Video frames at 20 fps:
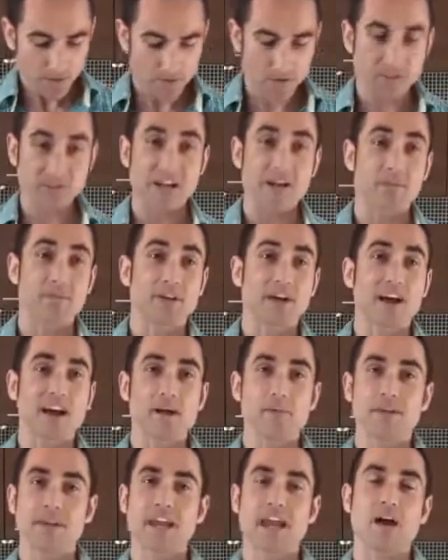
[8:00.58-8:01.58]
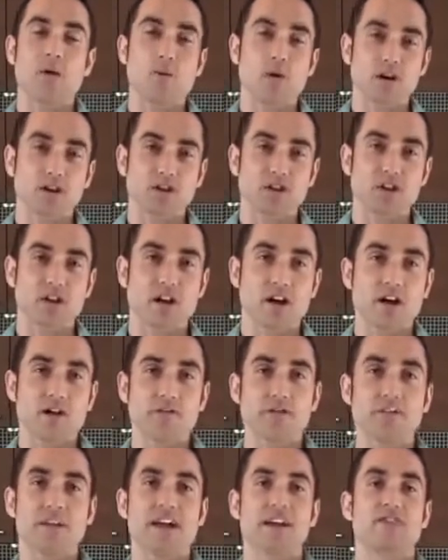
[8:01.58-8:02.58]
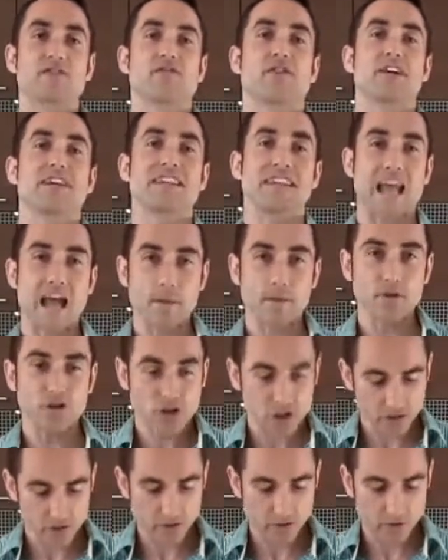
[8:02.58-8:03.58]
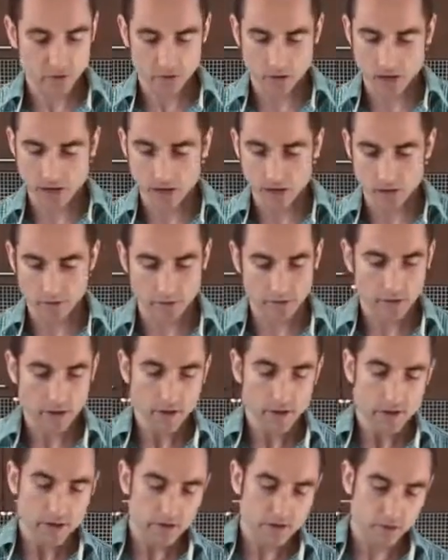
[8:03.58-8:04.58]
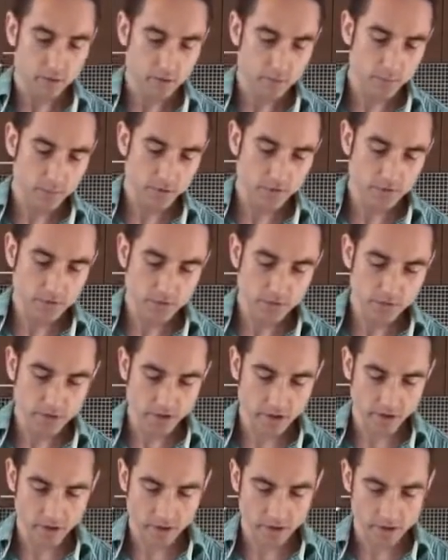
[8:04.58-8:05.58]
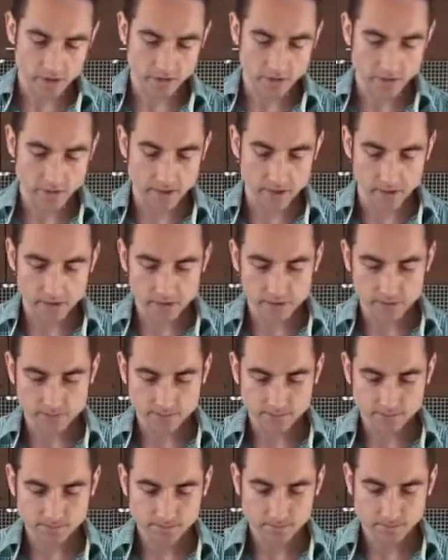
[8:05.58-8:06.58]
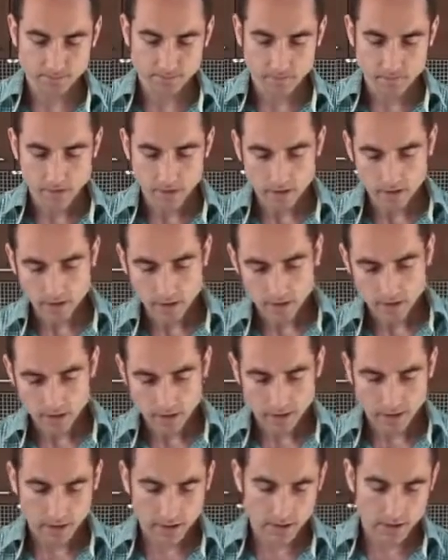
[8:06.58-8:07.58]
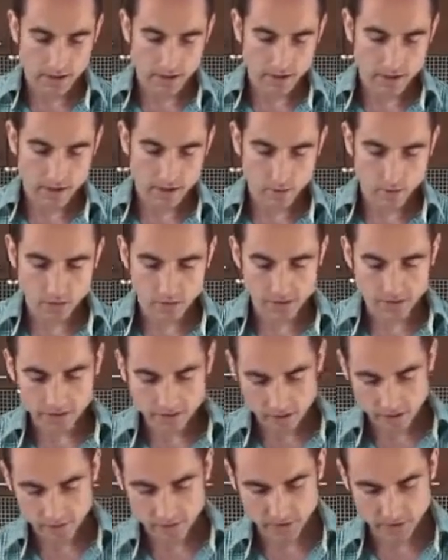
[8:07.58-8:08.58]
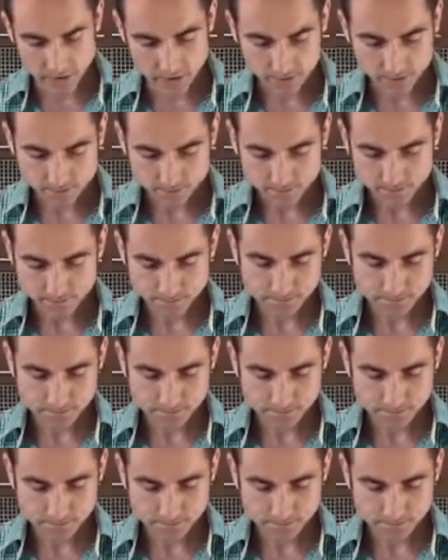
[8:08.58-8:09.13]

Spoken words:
But at the same time, they can't wash it off, and that's very damaging to your health. So I'm going to put a few tomatoes in one of these cups here,